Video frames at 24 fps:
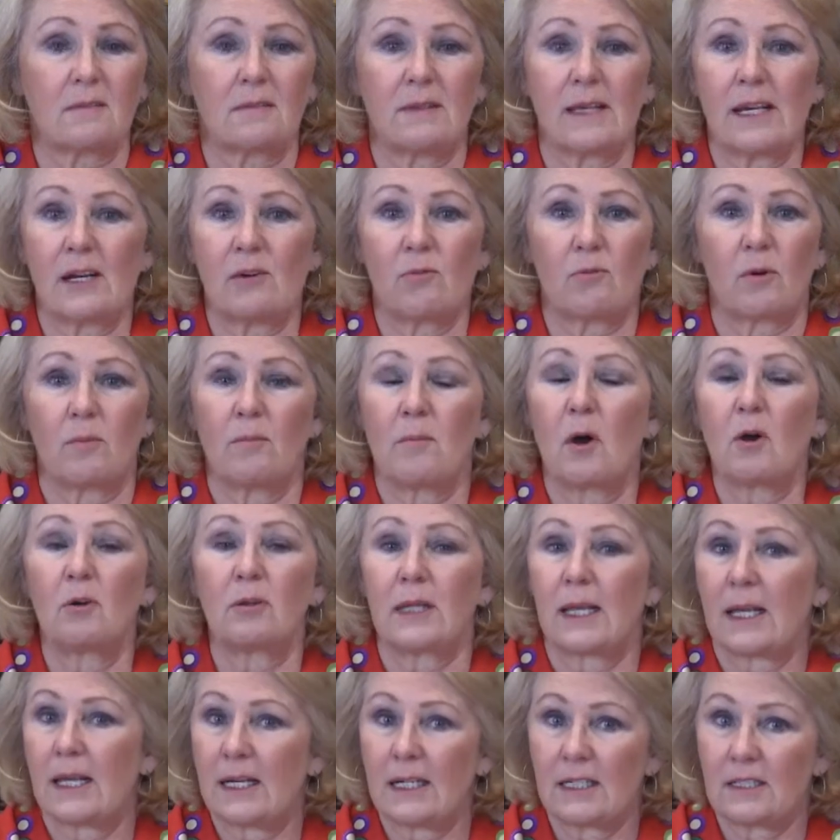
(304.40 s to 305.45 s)
delete it
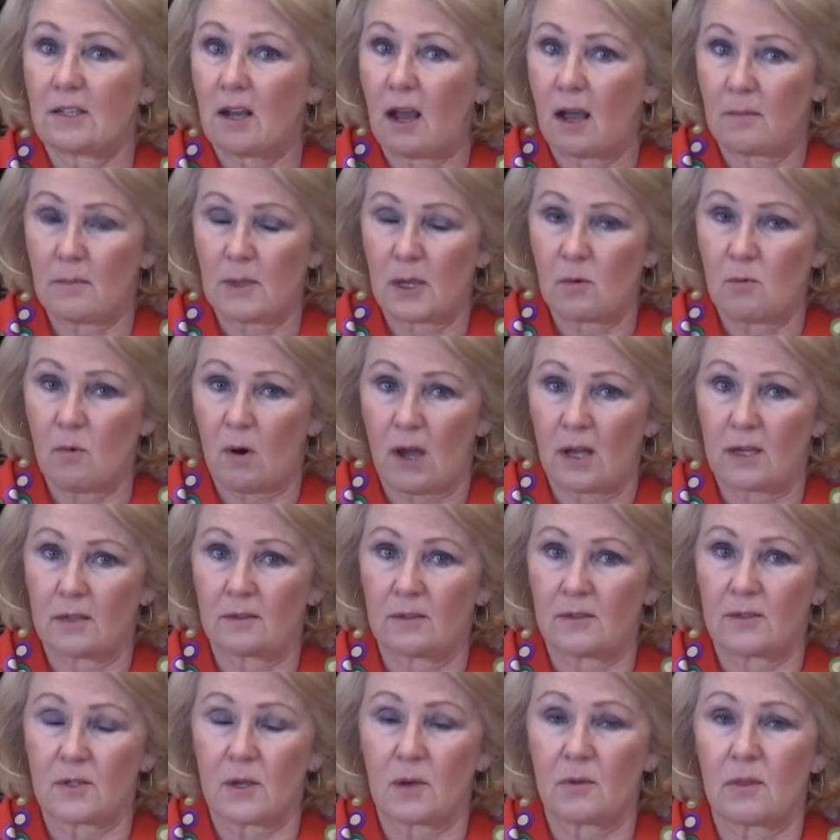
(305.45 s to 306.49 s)
remotely anytime you
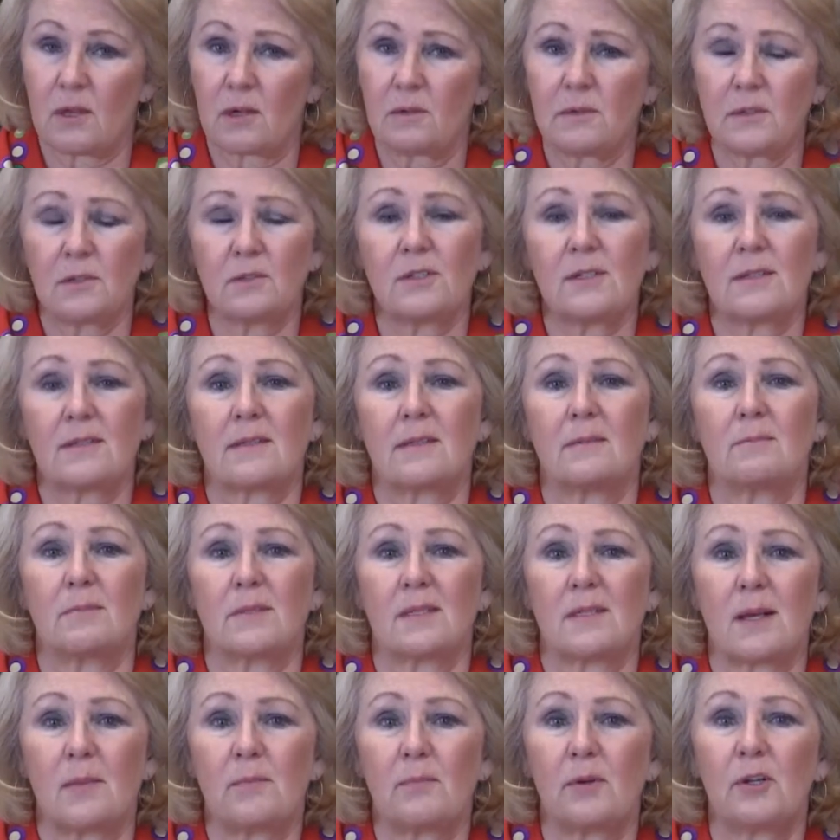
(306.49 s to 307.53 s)
want. So those are just some
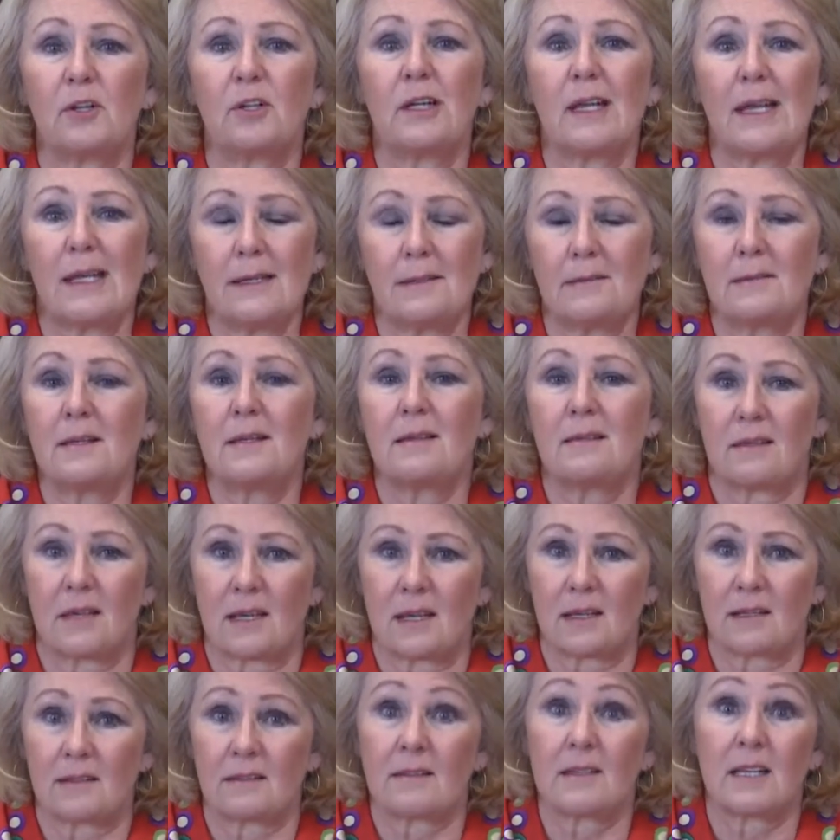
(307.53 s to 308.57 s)
simple, easy
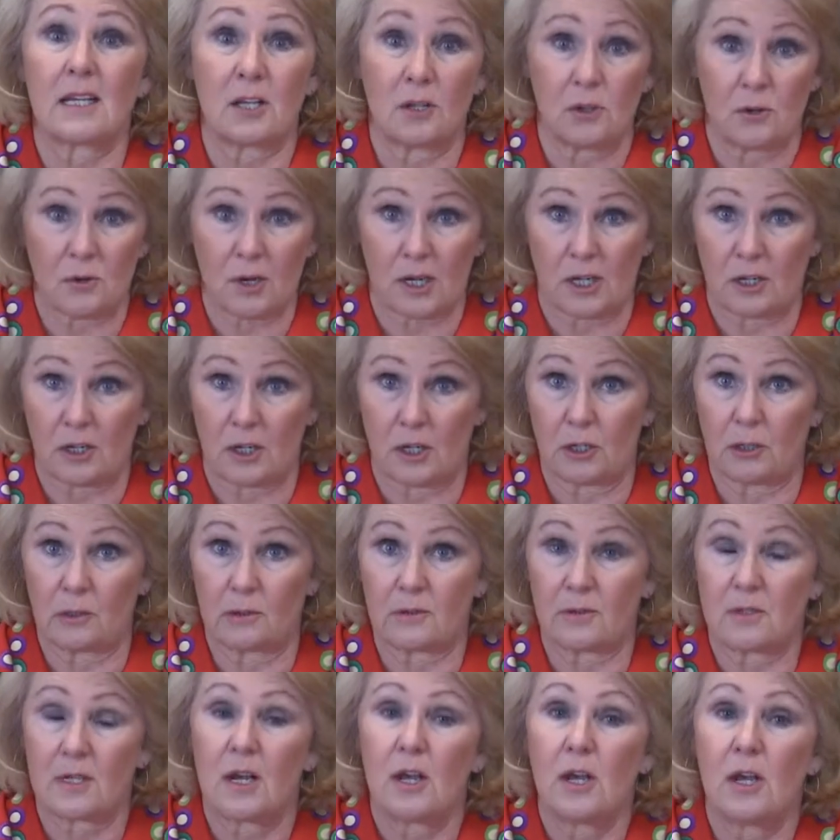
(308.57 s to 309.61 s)
things that you can
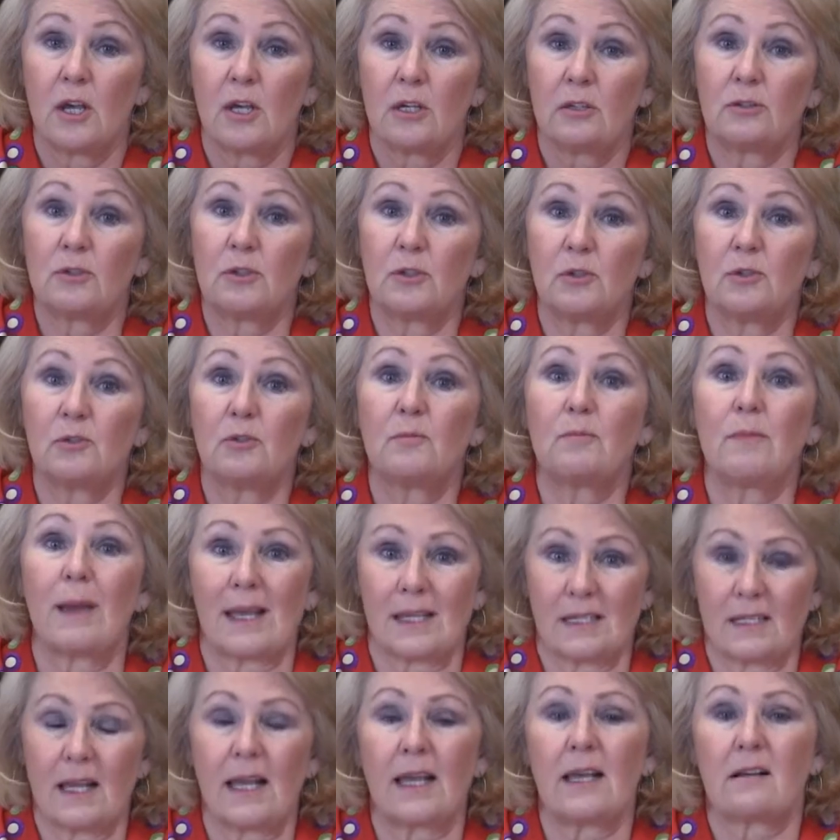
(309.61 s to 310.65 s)
use to
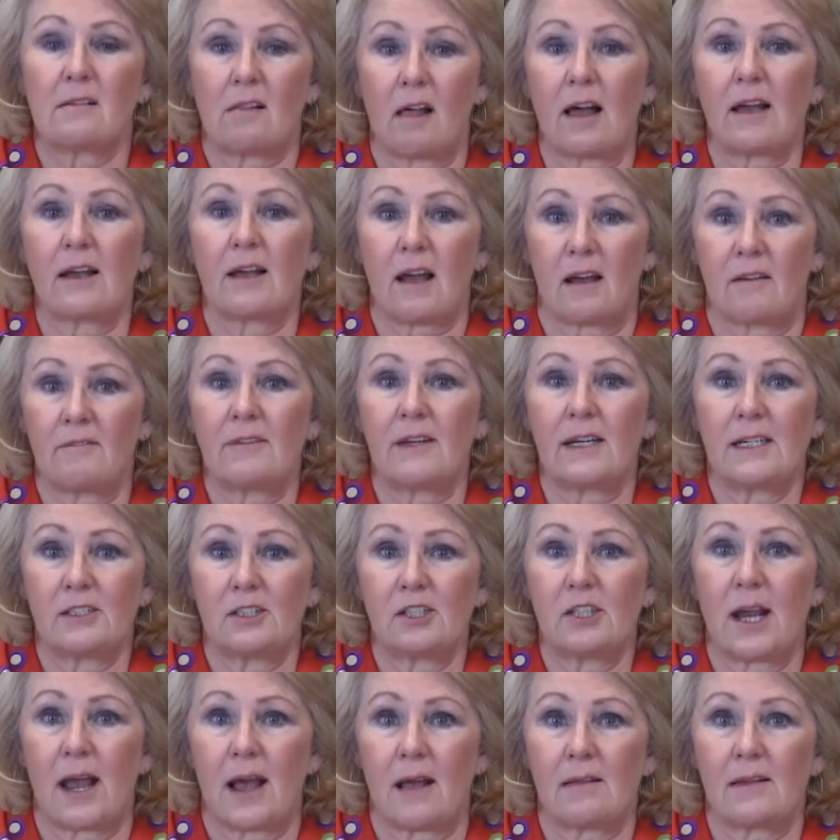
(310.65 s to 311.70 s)
maintain client
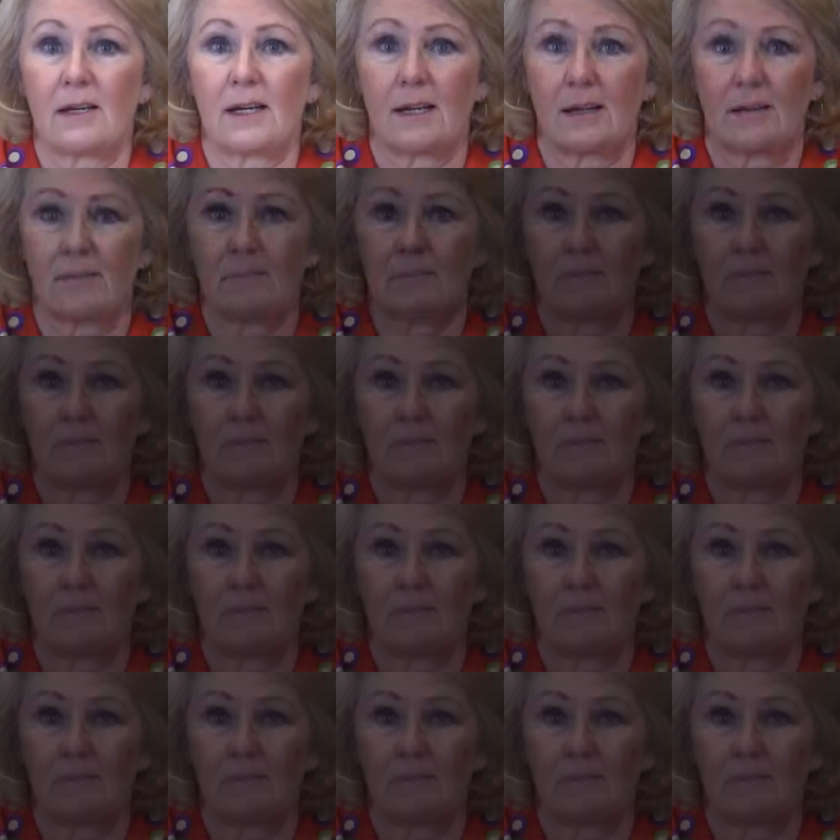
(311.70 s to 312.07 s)
confidentiality.